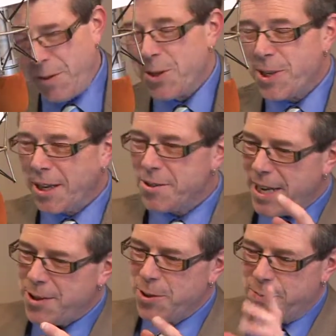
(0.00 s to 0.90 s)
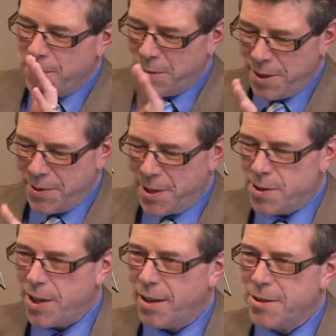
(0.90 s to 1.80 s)
the sellers' agents, but we'll give it to the
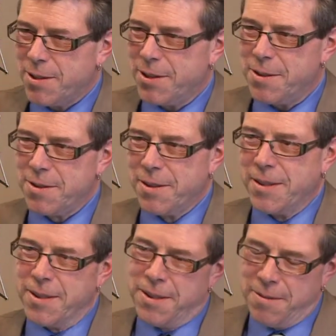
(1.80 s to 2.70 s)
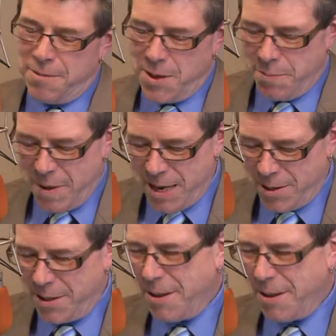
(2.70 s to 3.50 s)
sellers because they'll pass it